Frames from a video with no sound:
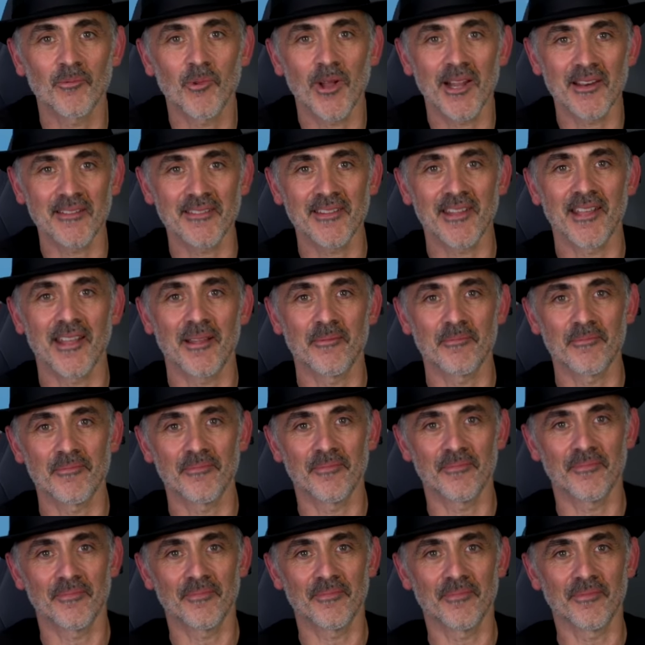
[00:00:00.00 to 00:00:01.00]
Where does he
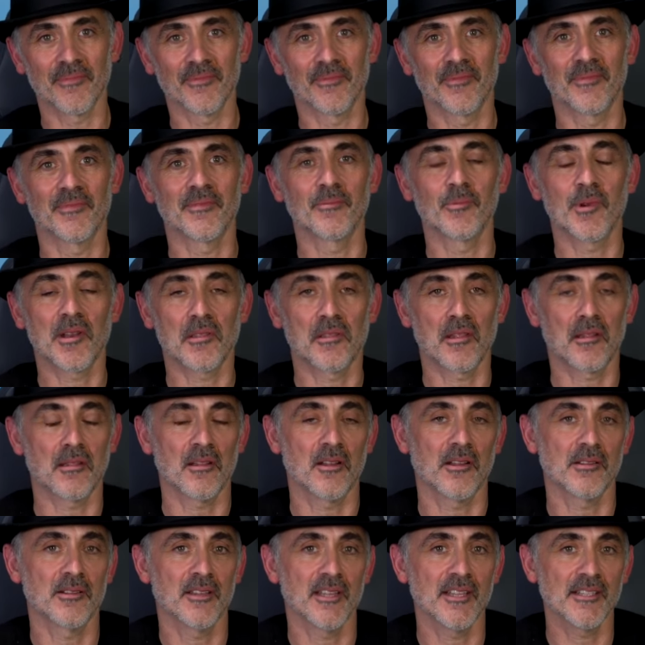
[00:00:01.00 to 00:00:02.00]
come? Where does his
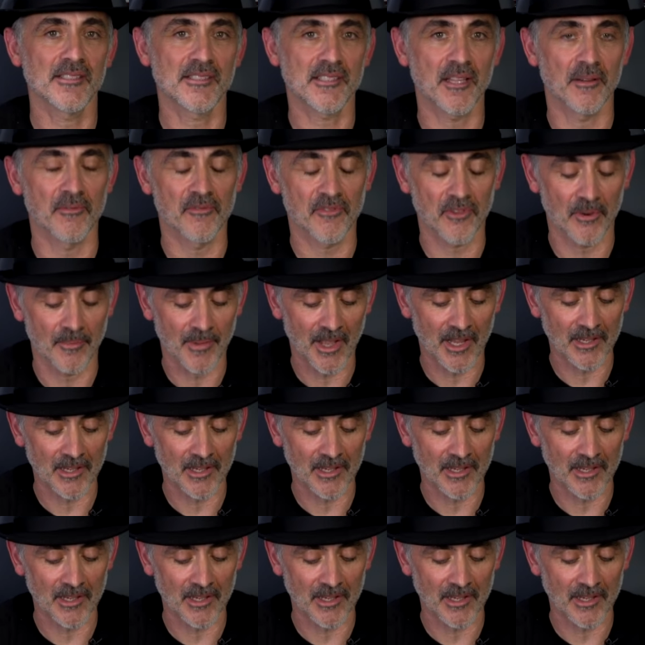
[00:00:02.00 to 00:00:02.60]
ideas come from?